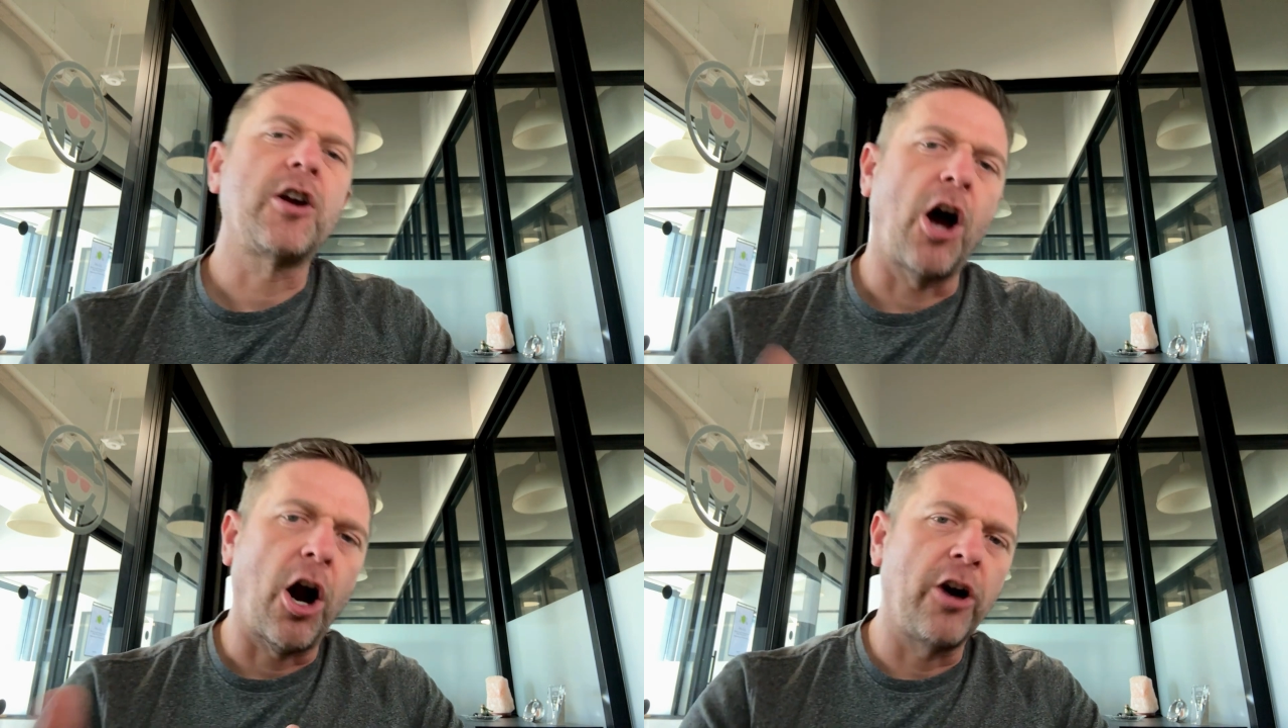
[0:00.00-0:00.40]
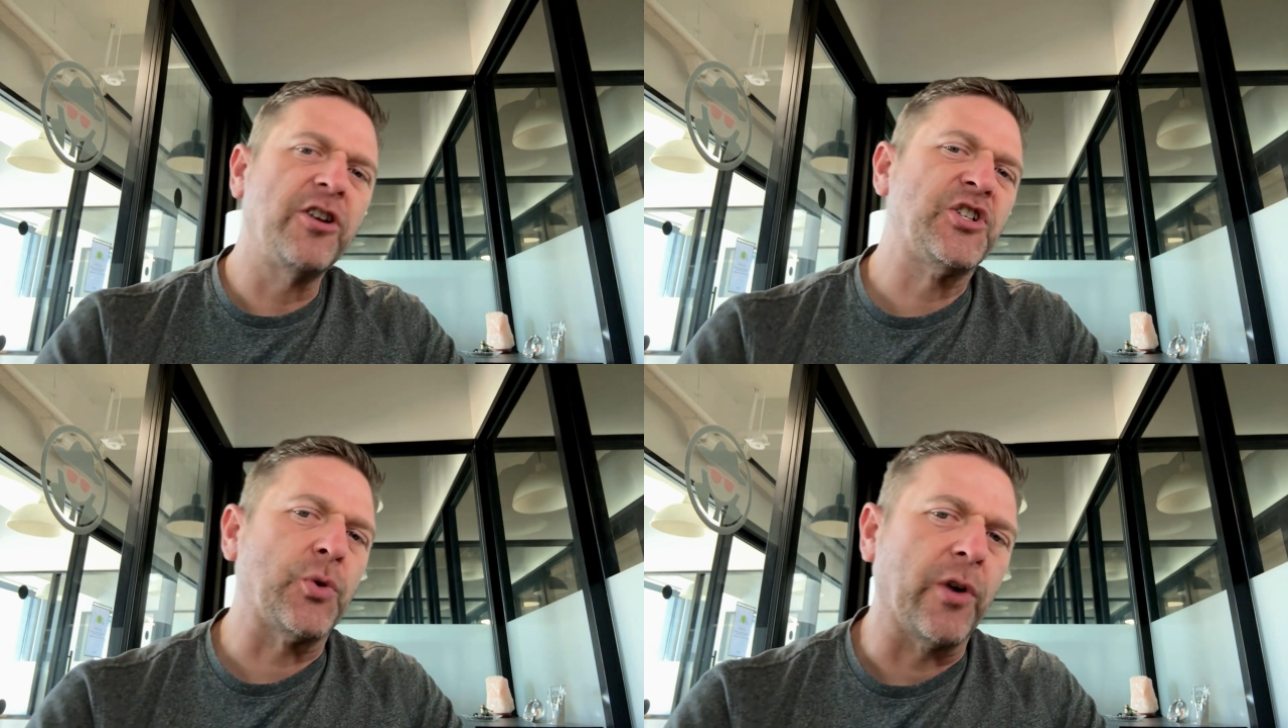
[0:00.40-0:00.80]

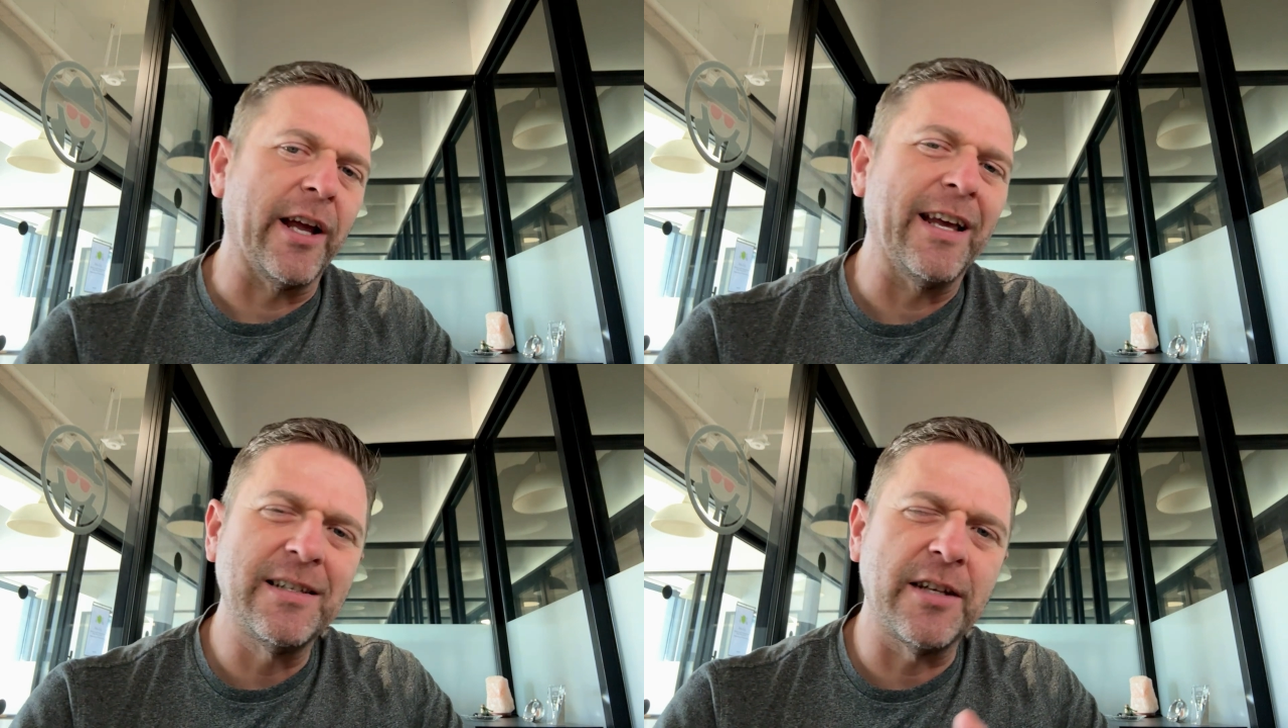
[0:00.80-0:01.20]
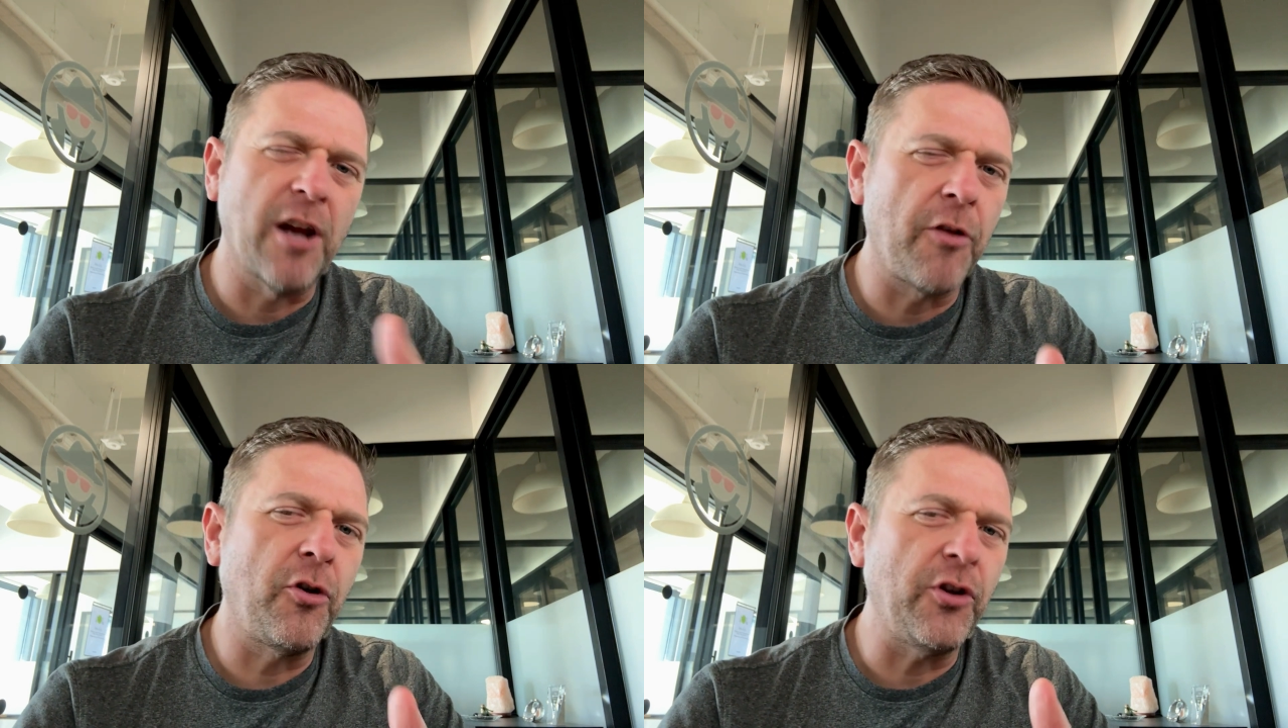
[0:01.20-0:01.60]
Card sorting is
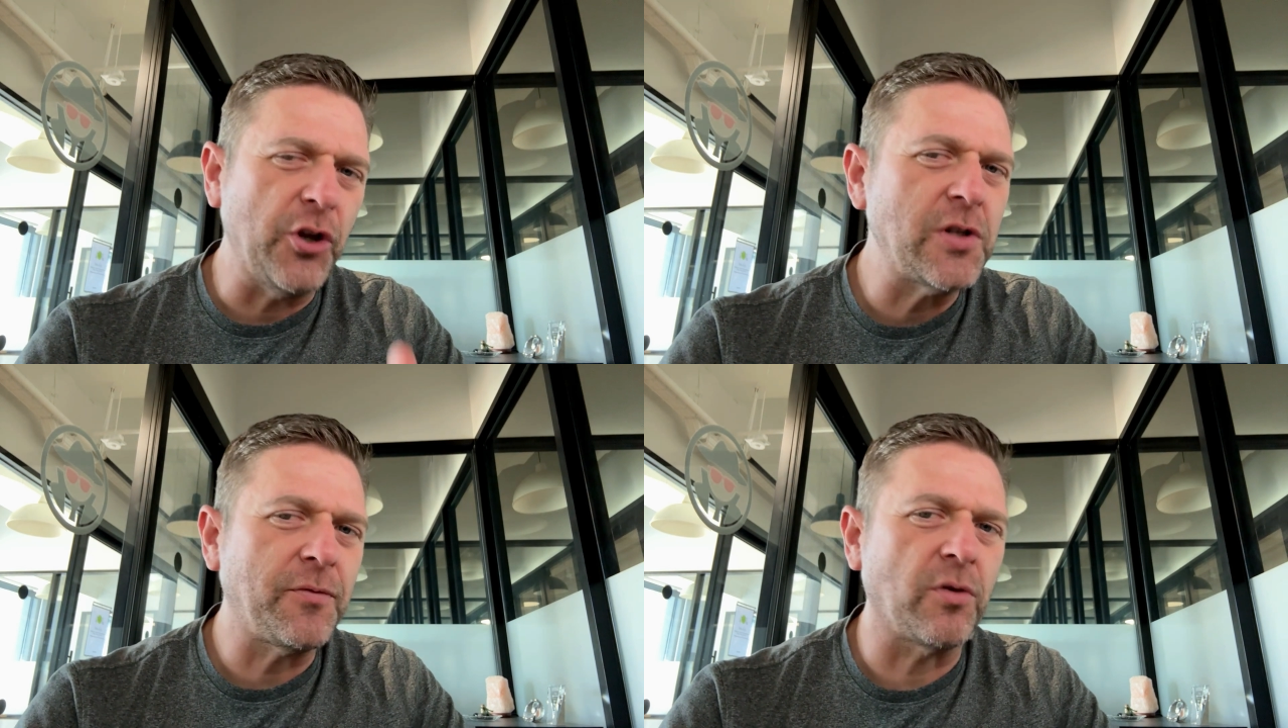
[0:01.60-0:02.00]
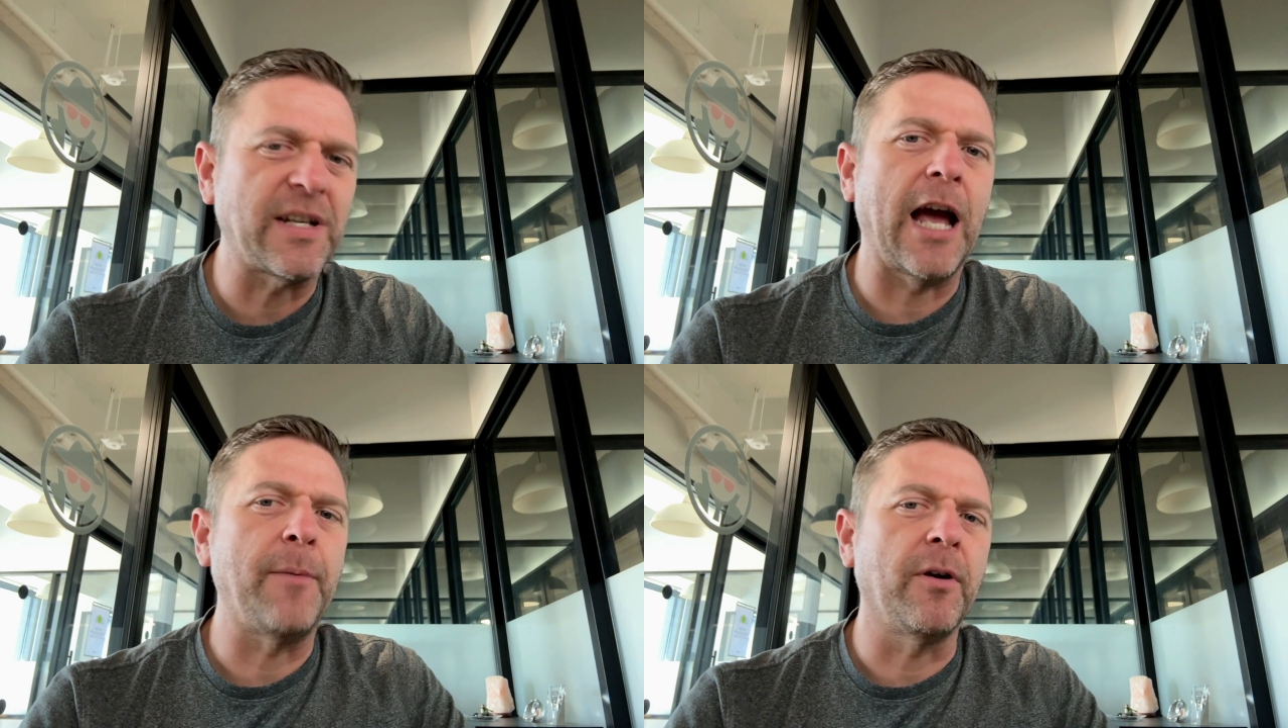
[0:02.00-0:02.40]
another useful
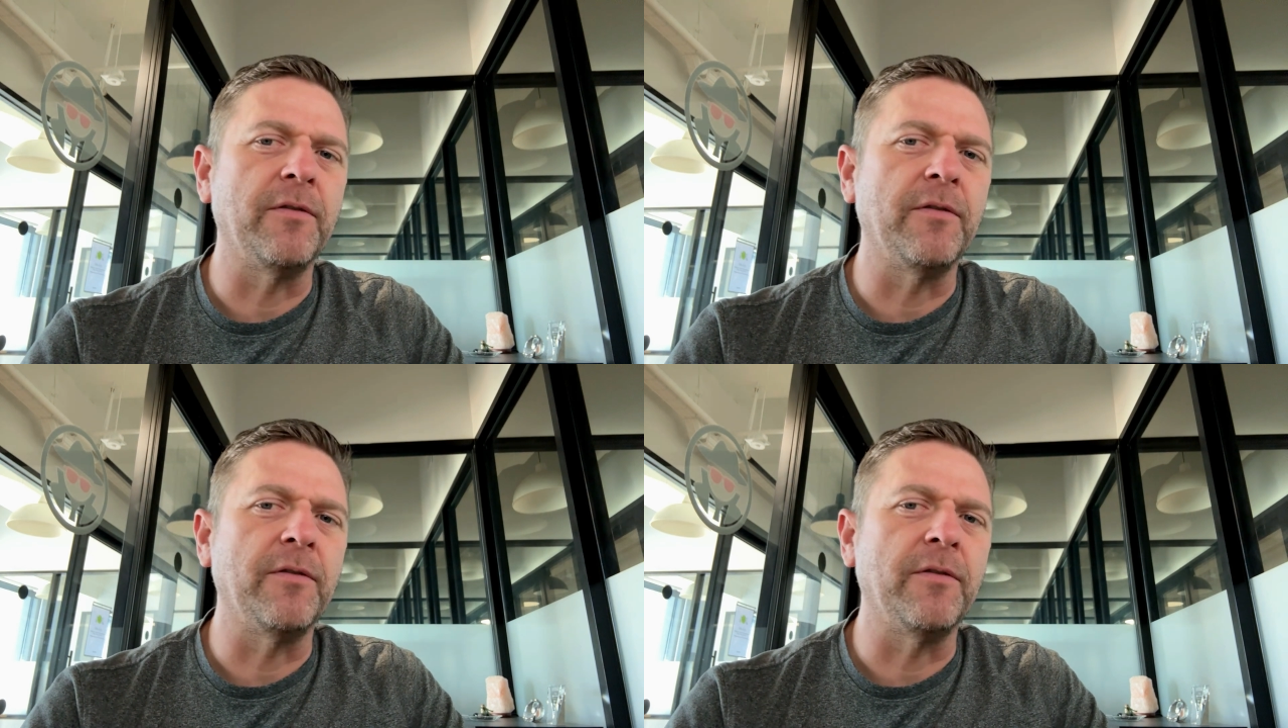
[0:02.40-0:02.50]
type